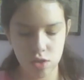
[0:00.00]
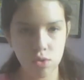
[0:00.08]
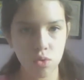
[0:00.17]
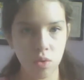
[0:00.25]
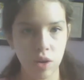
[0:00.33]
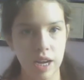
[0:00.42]
no
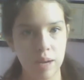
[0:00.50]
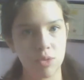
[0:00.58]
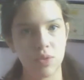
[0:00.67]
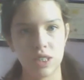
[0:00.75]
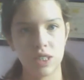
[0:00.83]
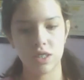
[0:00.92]
school and I'm
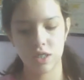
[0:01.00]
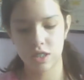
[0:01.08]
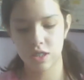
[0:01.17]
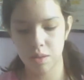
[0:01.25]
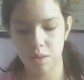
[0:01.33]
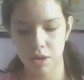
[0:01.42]
doing this
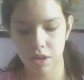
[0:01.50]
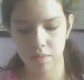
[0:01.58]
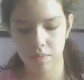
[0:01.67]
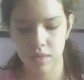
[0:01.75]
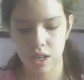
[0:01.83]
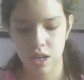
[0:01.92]
in the summer.
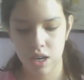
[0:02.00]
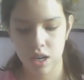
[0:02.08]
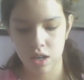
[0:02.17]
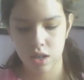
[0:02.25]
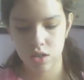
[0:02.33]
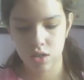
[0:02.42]

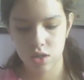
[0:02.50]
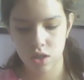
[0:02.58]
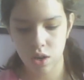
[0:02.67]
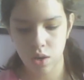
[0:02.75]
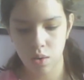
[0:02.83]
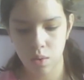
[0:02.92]

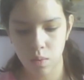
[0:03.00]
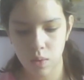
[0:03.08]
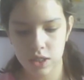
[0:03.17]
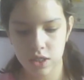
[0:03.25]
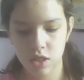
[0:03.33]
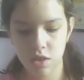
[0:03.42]
So,
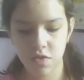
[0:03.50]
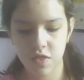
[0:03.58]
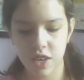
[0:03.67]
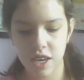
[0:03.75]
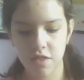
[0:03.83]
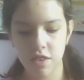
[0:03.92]
what's your
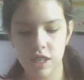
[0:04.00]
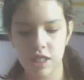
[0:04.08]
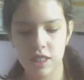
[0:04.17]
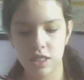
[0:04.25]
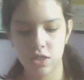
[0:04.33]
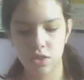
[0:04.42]
favorite
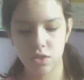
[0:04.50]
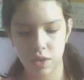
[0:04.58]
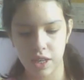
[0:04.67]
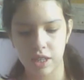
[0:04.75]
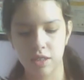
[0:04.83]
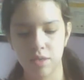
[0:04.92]

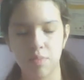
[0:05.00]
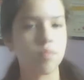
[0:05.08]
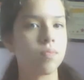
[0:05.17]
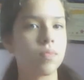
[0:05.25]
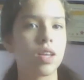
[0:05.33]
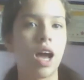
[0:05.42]
drink?
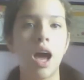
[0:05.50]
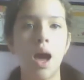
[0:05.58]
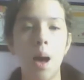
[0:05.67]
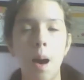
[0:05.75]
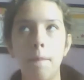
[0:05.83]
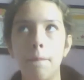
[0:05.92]

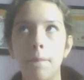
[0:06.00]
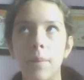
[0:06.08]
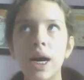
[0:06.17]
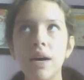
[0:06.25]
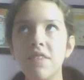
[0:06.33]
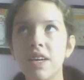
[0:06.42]

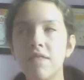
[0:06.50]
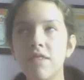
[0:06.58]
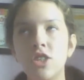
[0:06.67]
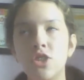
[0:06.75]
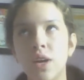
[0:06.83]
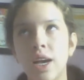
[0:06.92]
My
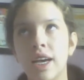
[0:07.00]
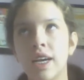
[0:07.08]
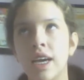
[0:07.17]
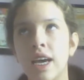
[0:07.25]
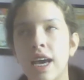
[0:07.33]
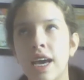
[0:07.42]
favorite drink
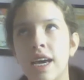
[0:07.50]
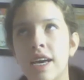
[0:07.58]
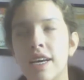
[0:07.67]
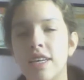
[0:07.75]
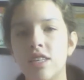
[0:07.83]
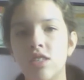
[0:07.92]

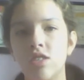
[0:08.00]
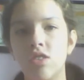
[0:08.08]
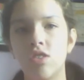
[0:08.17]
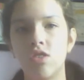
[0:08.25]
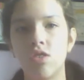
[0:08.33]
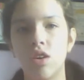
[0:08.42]
is
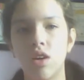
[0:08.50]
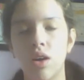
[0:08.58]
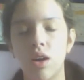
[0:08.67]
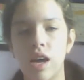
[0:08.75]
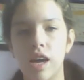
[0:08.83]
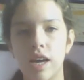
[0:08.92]

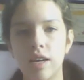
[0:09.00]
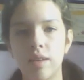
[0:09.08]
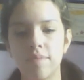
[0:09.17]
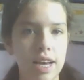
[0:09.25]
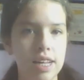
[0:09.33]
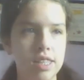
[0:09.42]

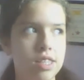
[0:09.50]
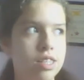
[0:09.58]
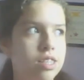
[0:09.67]
it's